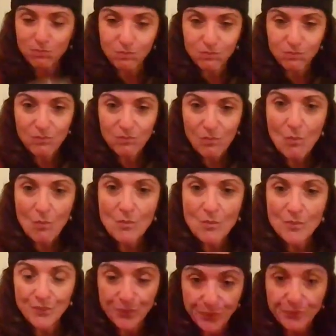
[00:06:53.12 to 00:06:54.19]

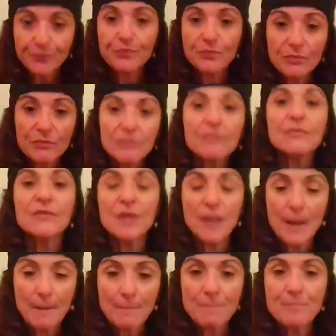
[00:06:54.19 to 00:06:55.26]

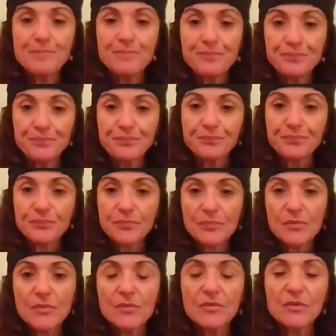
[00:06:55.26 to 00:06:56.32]

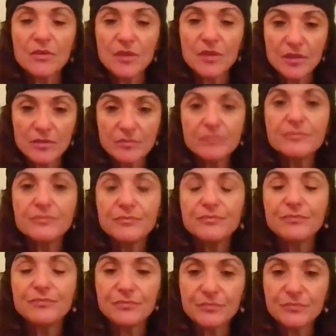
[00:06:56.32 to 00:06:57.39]

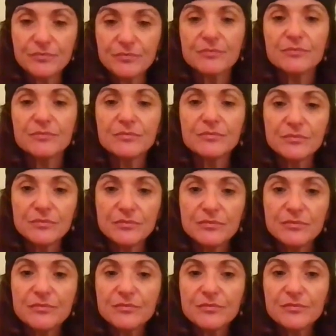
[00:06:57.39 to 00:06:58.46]

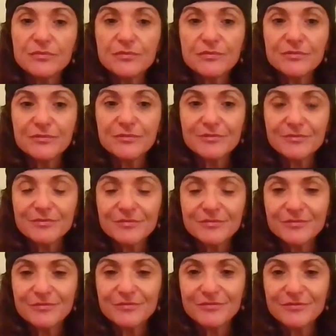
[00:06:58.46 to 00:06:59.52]

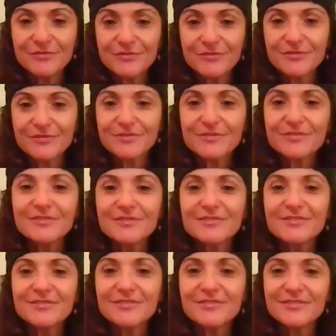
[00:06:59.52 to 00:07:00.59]

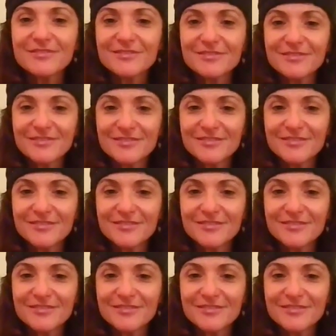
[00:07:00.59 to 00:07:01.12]
No words are spoken by the person on screen.